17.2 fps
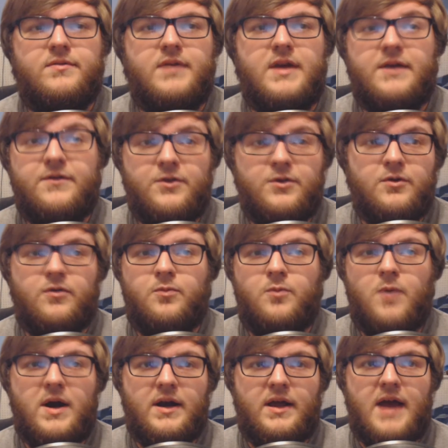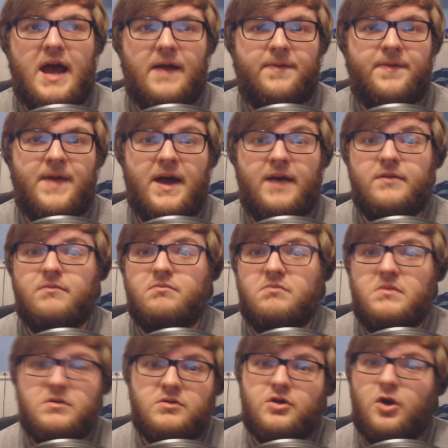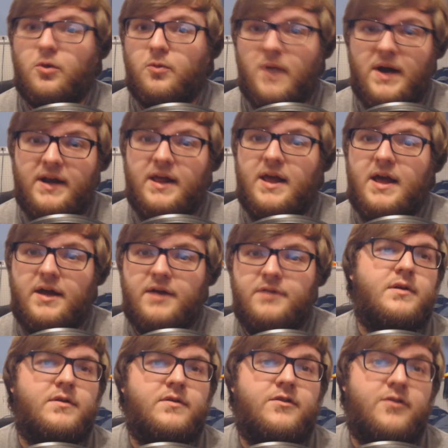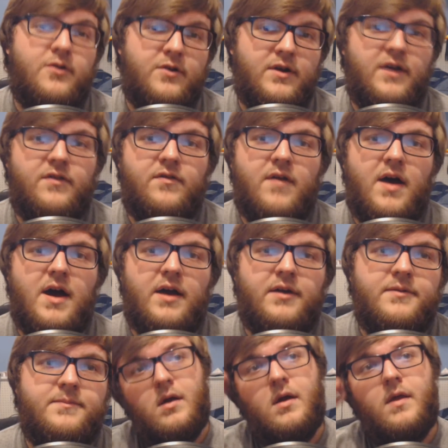If you just want to add that, go right ahead. It's your Nuzlocke.